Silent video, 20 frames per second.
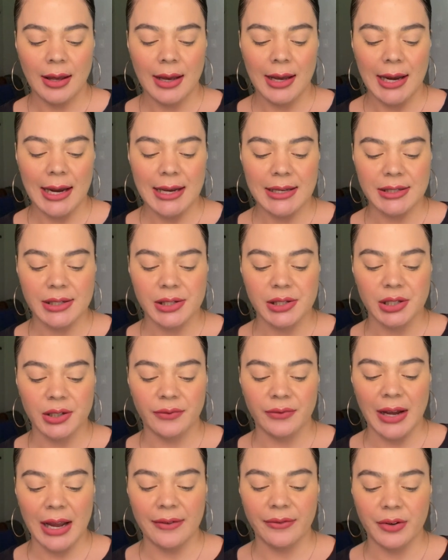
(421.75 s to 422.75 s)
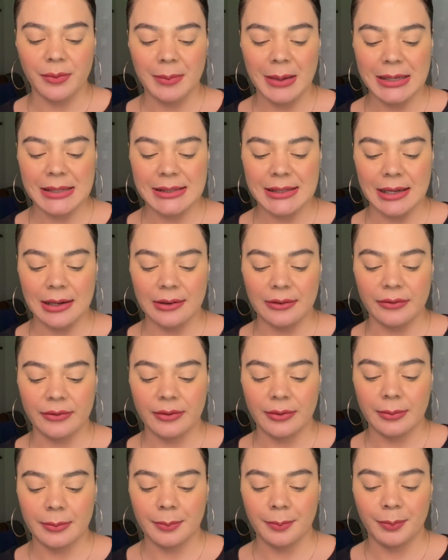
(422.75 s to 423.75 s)
As a survivor myself,
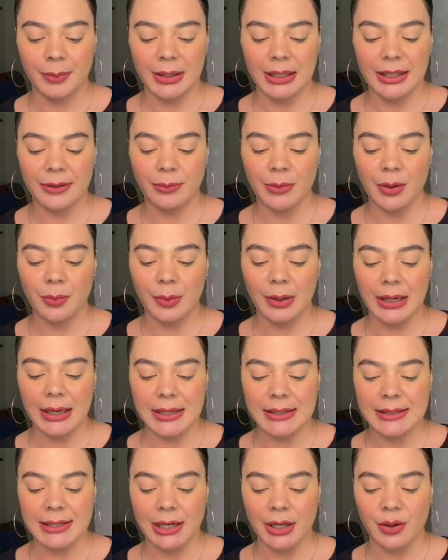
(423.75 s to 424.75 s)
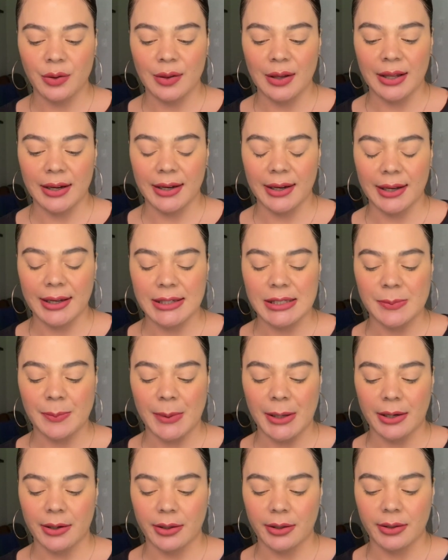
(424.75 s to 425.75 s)
believe me when I tell you that it gets
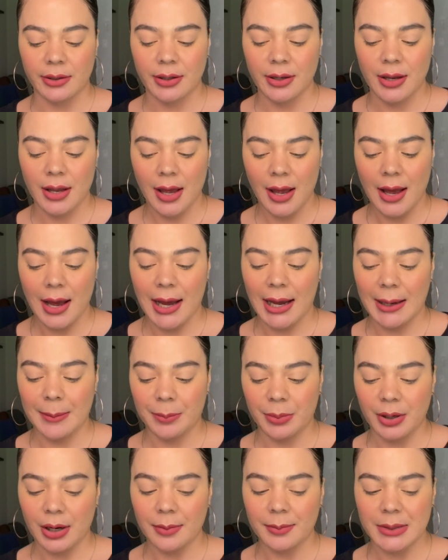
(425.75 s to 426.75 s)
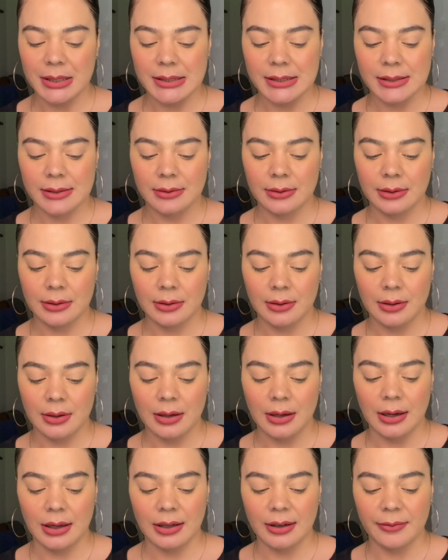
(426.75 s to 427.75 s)
better. I promise.
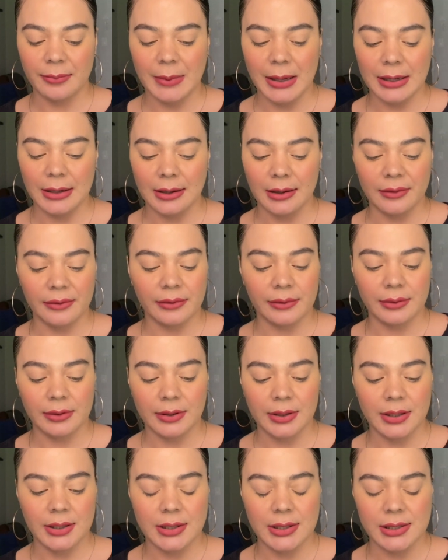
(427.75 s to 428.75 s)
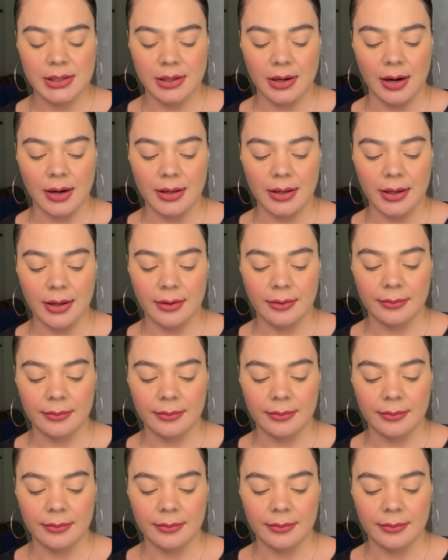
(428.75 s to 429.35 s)
All of my love, Scarlett.